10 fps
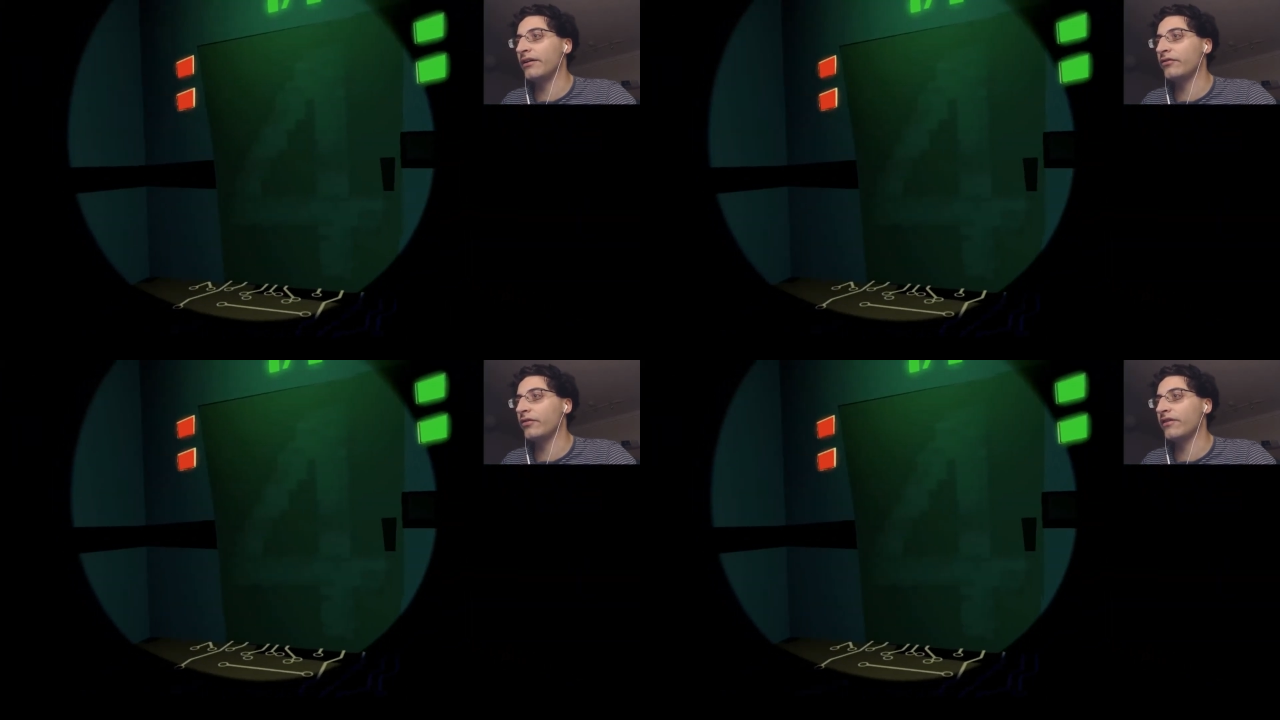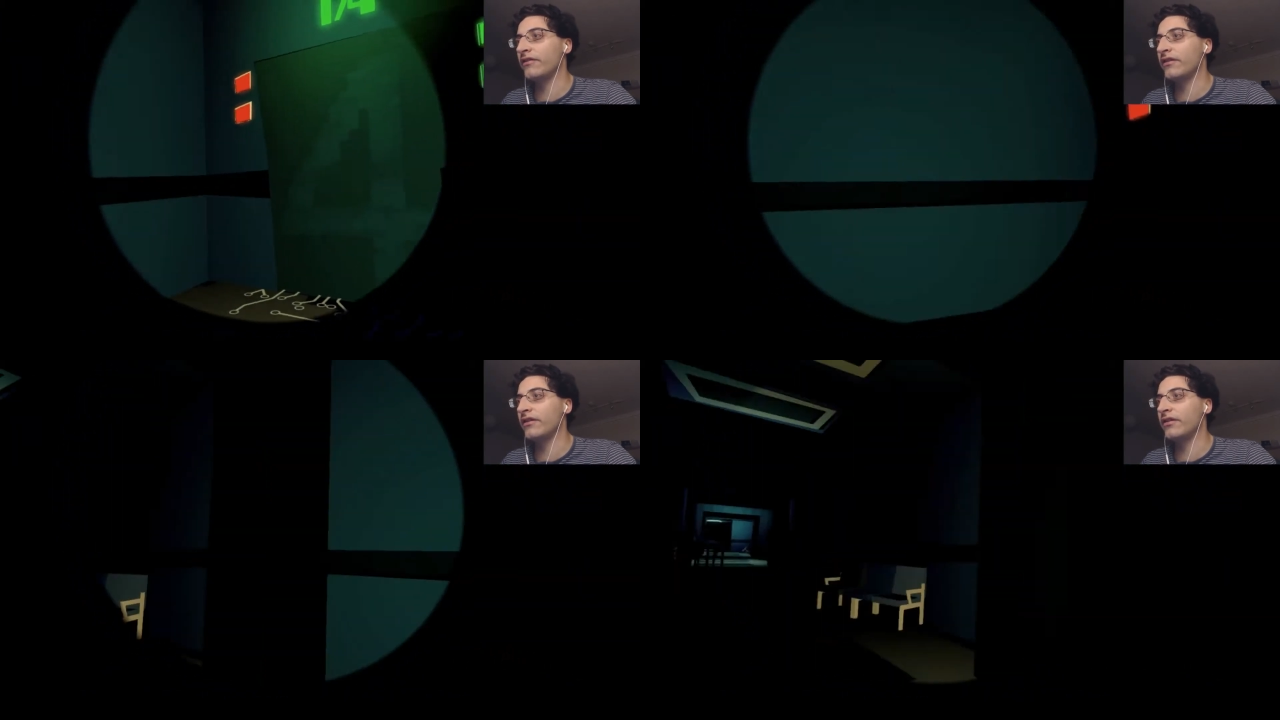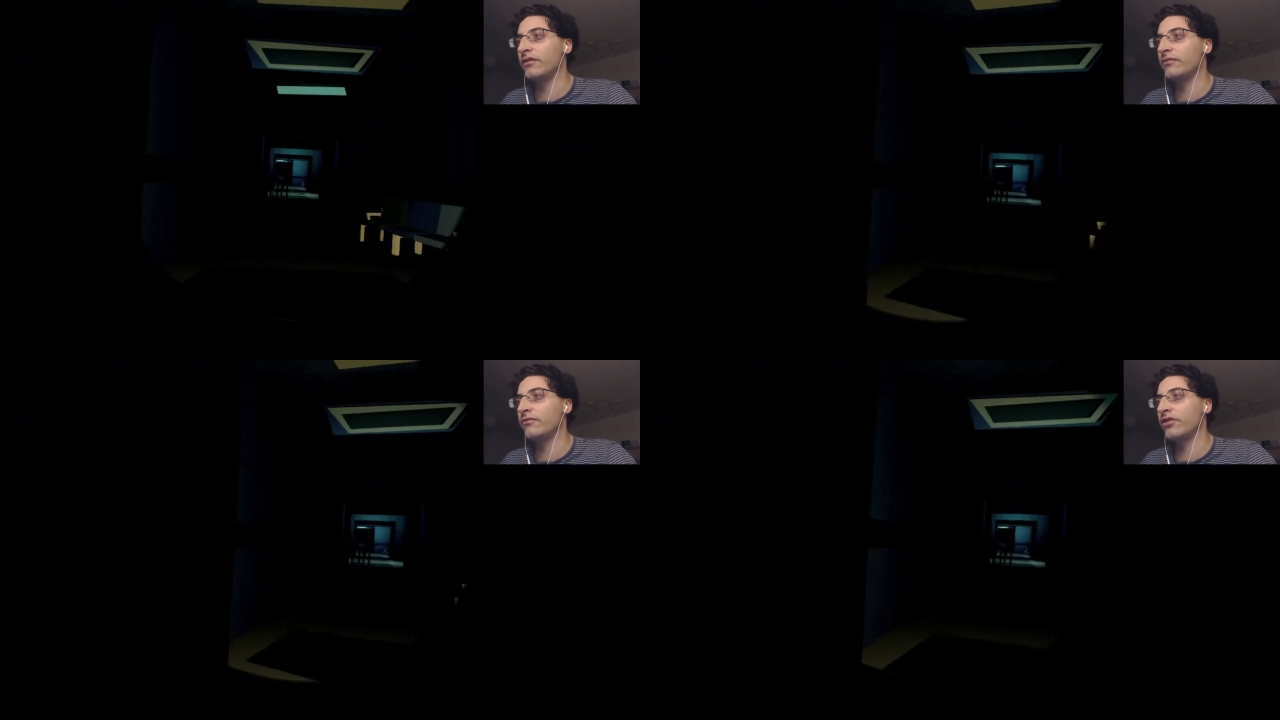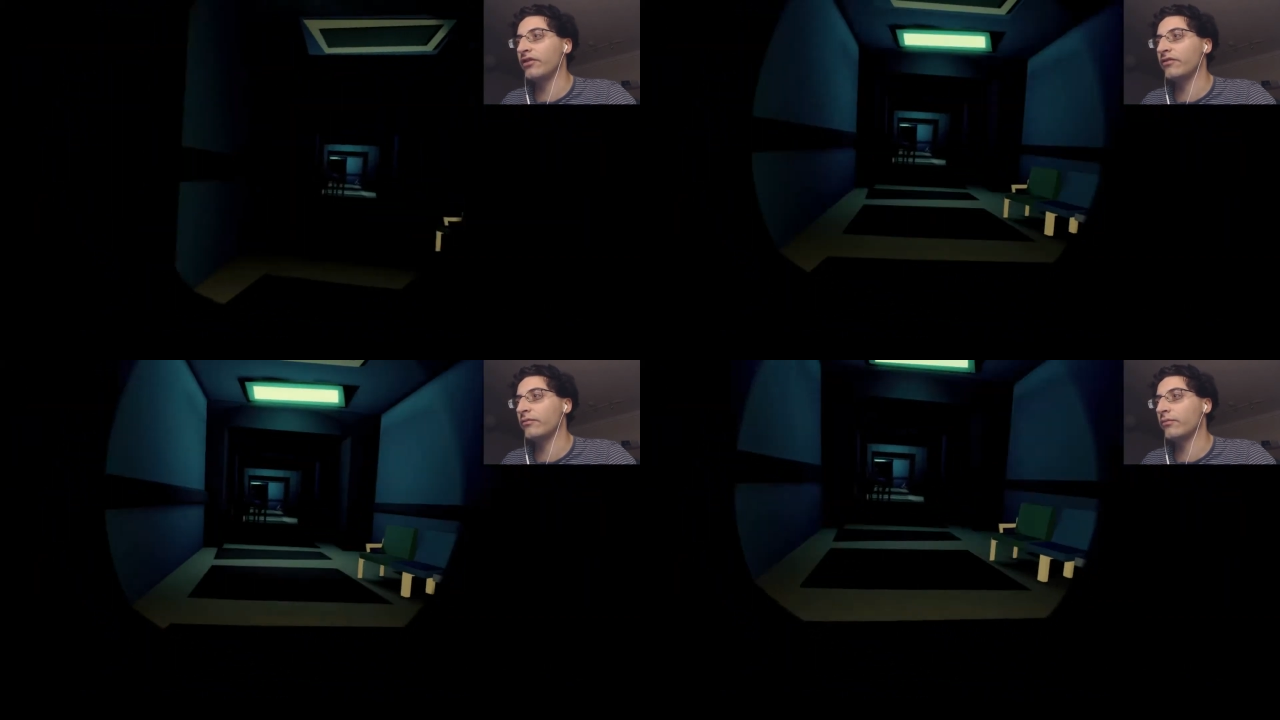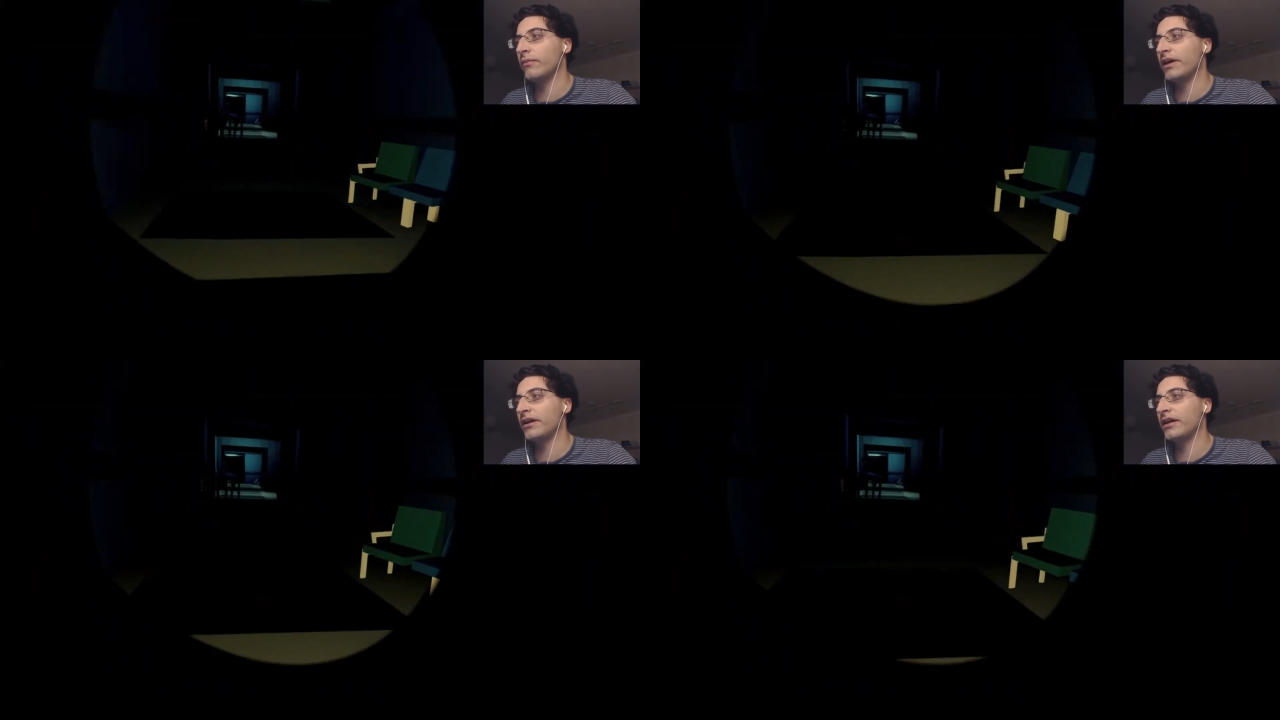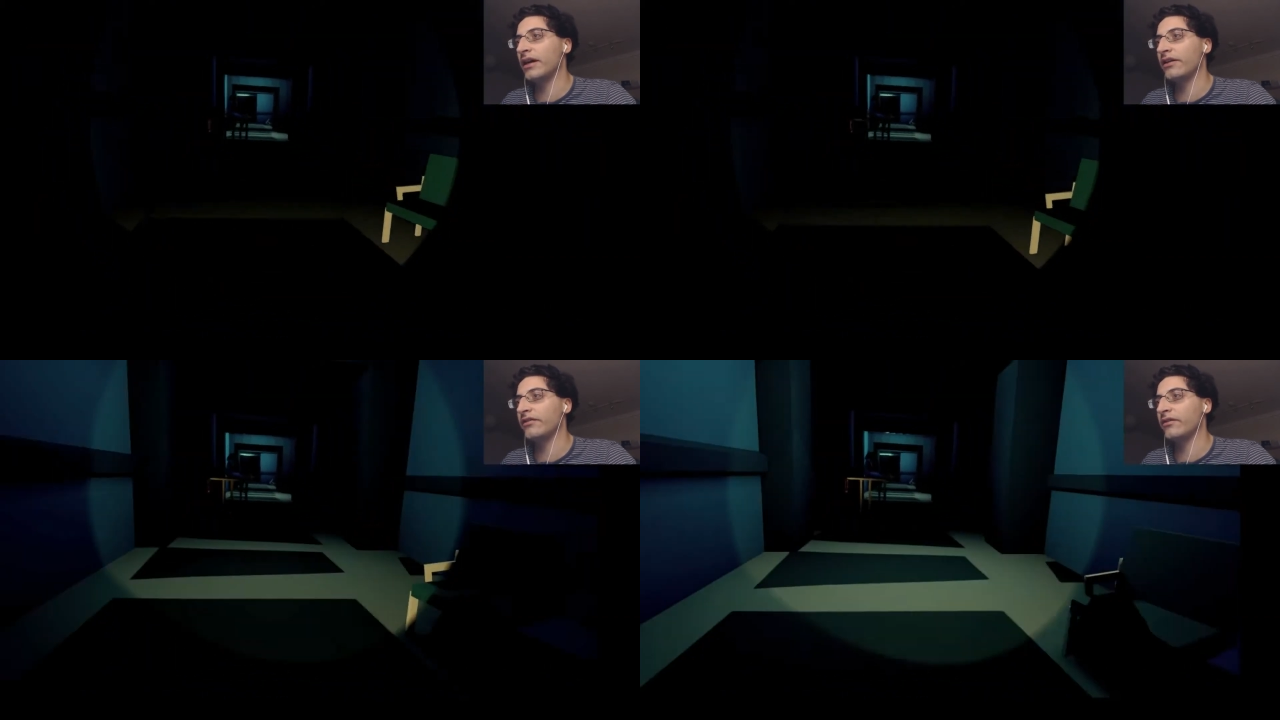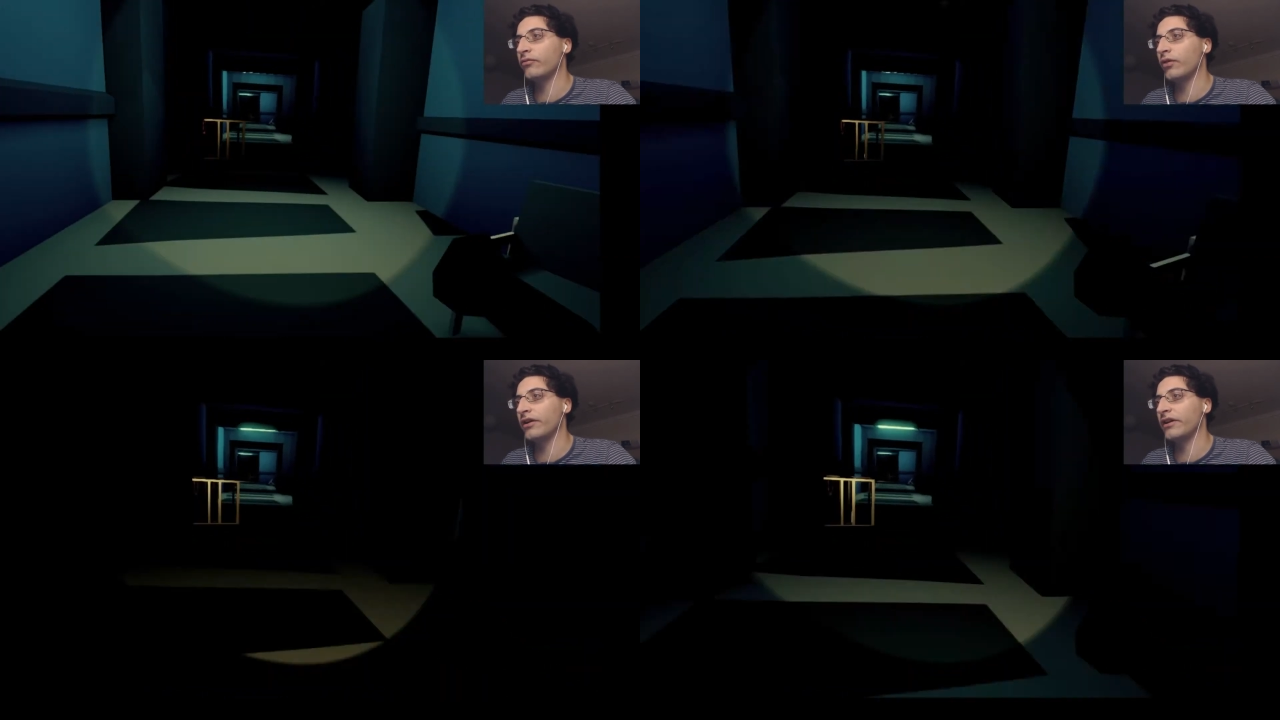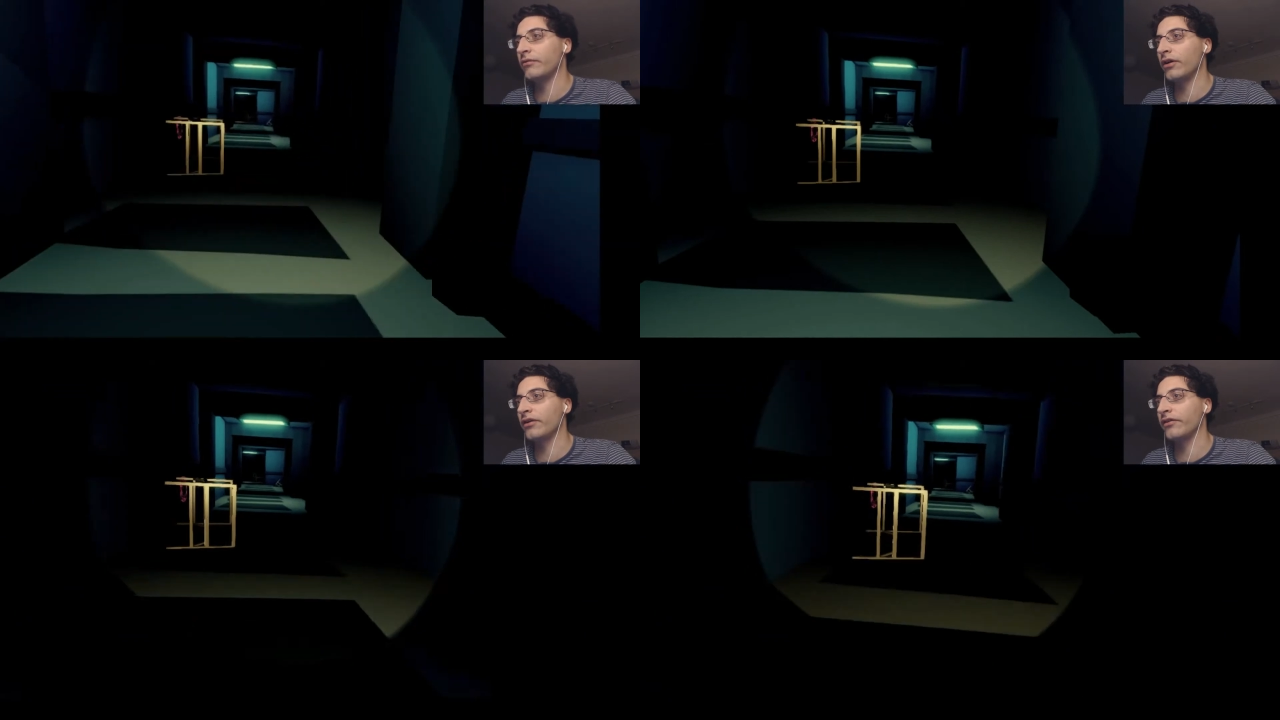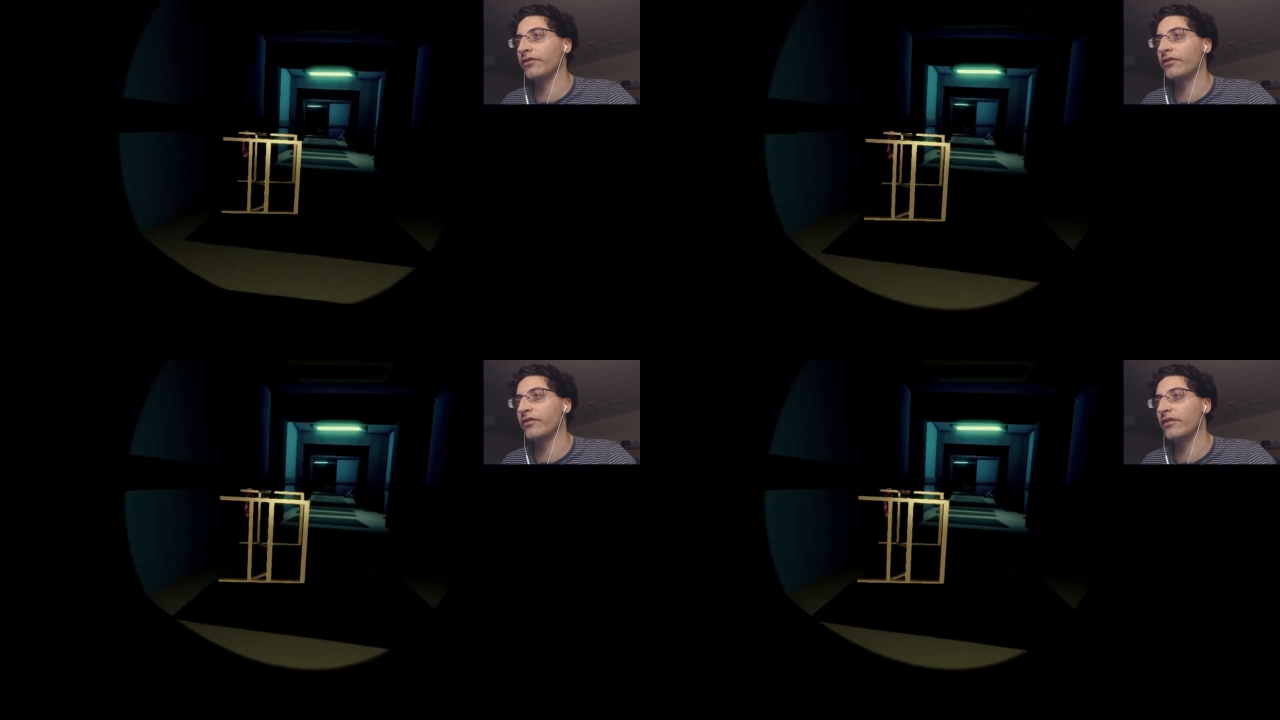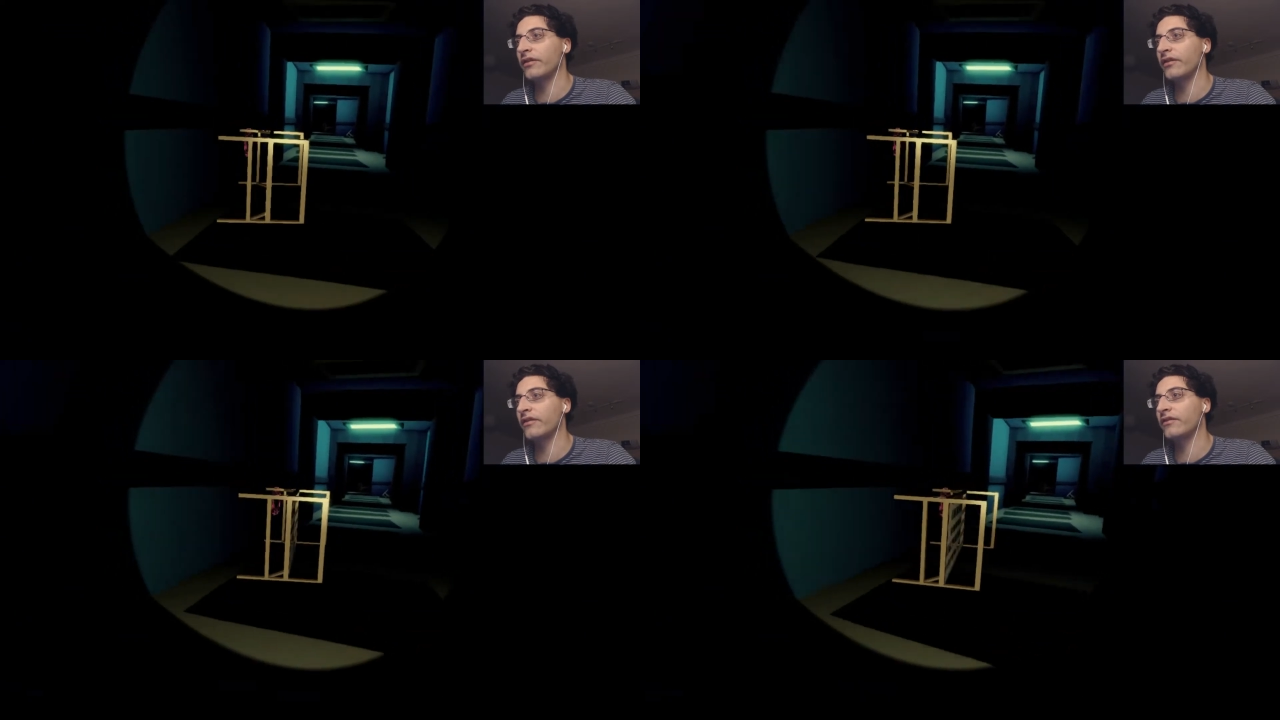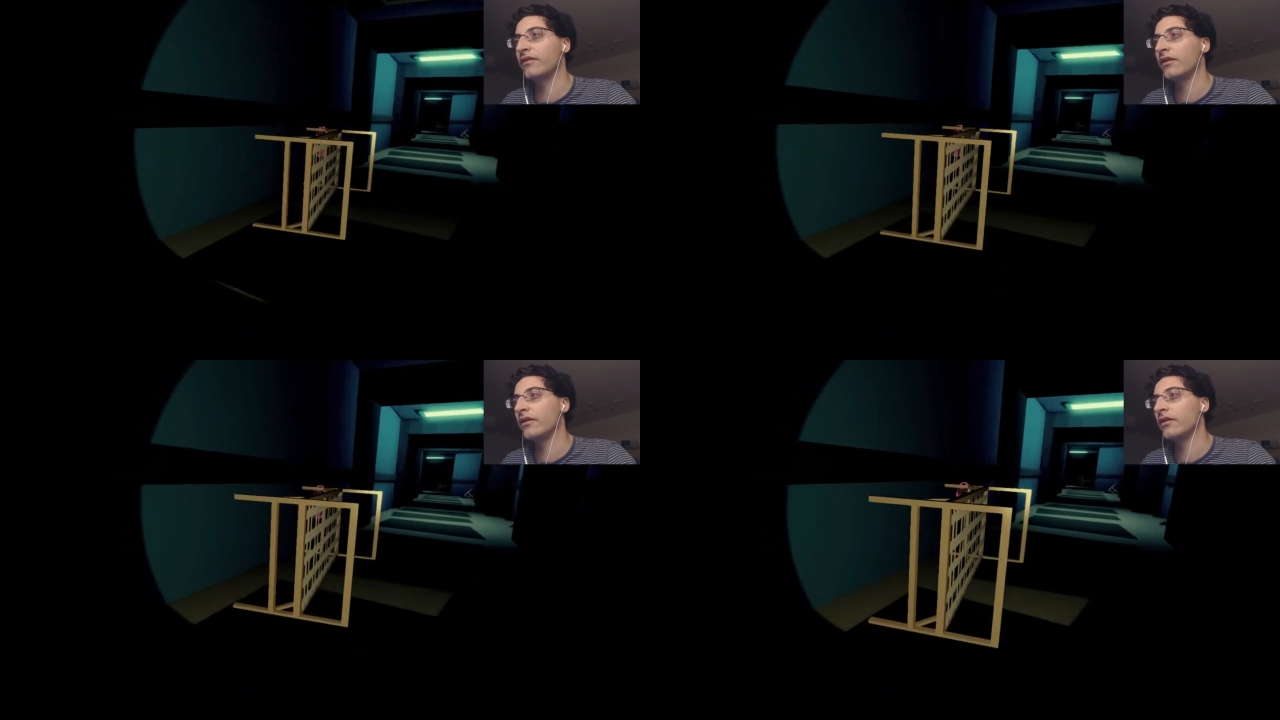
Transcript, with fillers: interested in just making lots of rockety ruckuses?